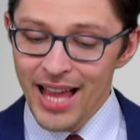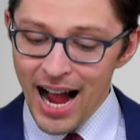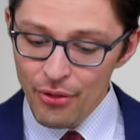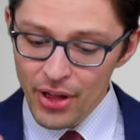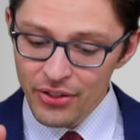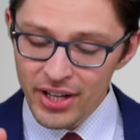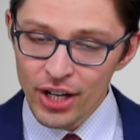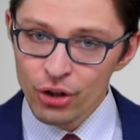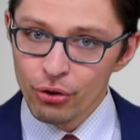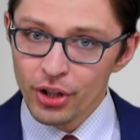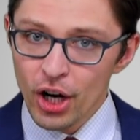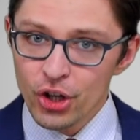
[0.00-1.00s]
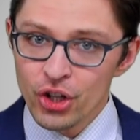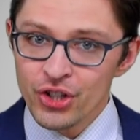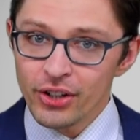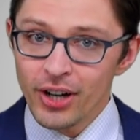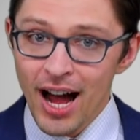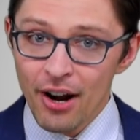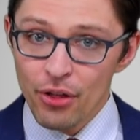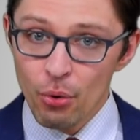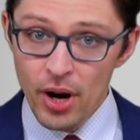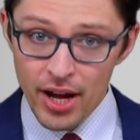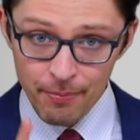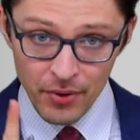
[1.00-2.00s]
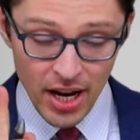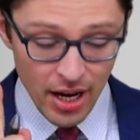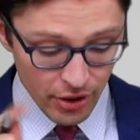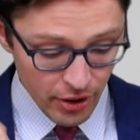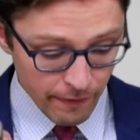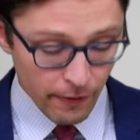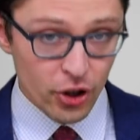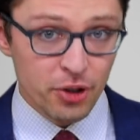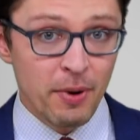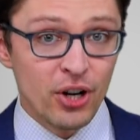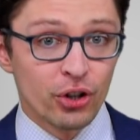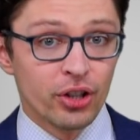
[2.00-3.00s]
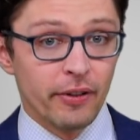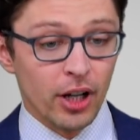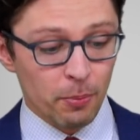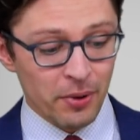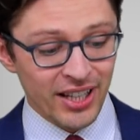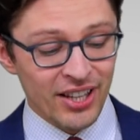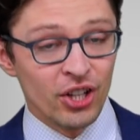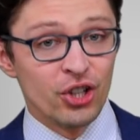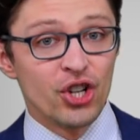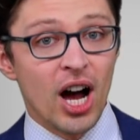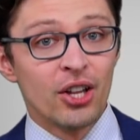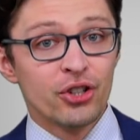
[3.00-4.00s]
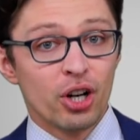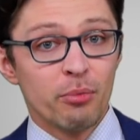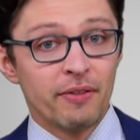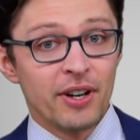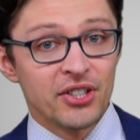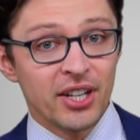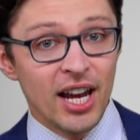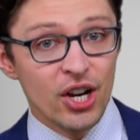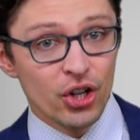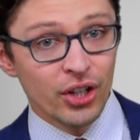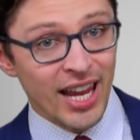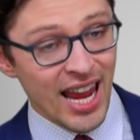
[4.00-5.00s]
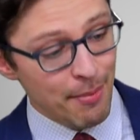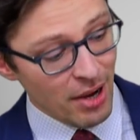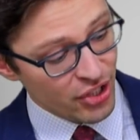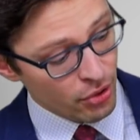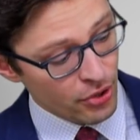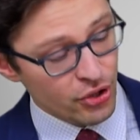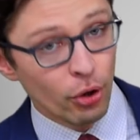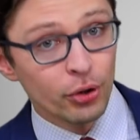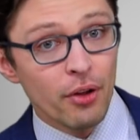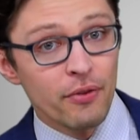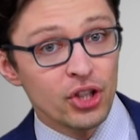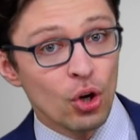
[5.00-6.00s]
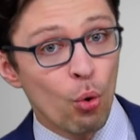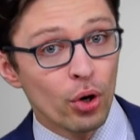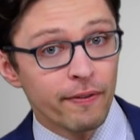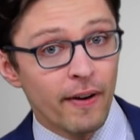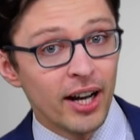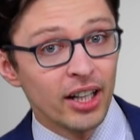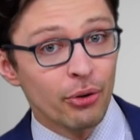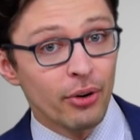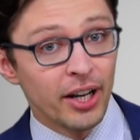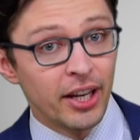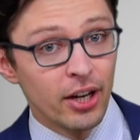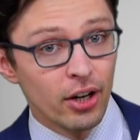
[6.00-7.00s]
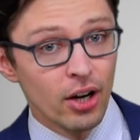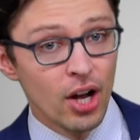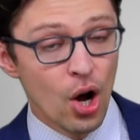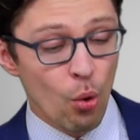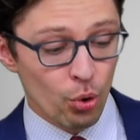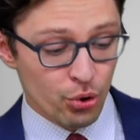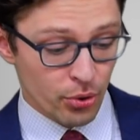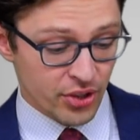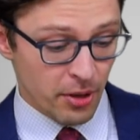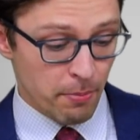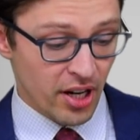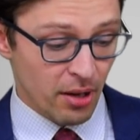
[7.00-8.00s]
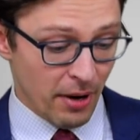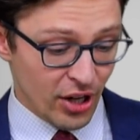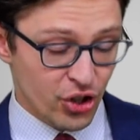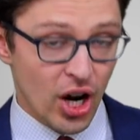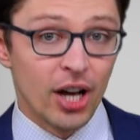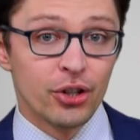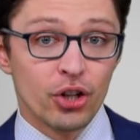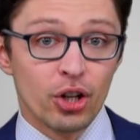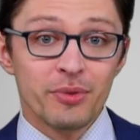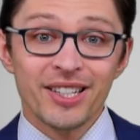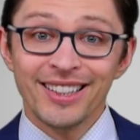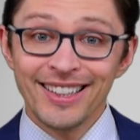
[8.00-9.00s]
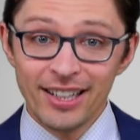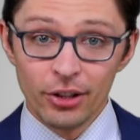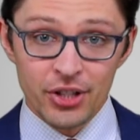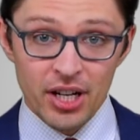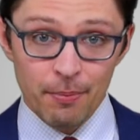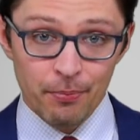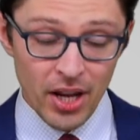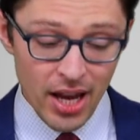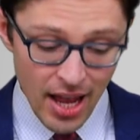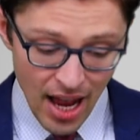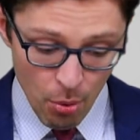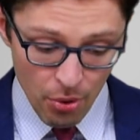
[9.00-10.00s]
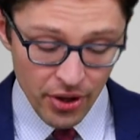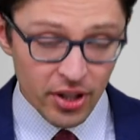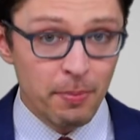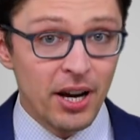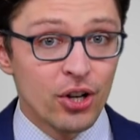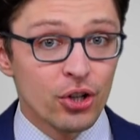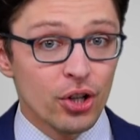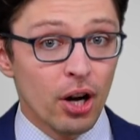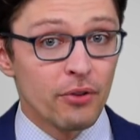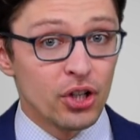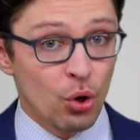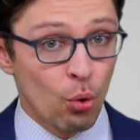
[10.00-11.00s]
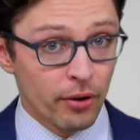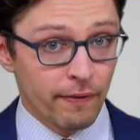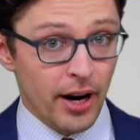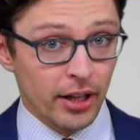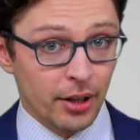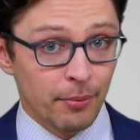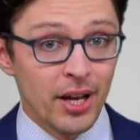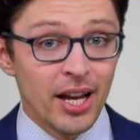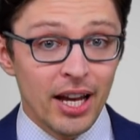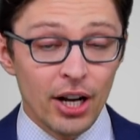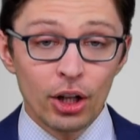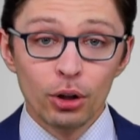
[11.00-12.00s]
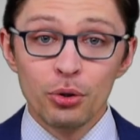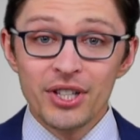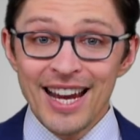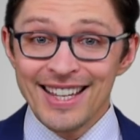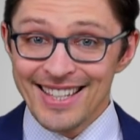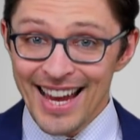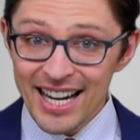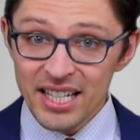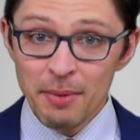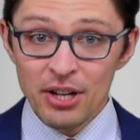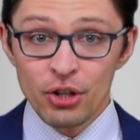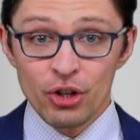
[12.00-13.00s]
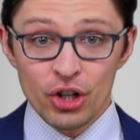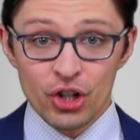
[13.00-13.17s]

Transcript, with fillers: now that the introductions are out of the way, the first major development in the John Durham investigation came as a result of this court filing right here, which was submitted by John Durham's legal team. And within the pages of this court filing. It includes a text message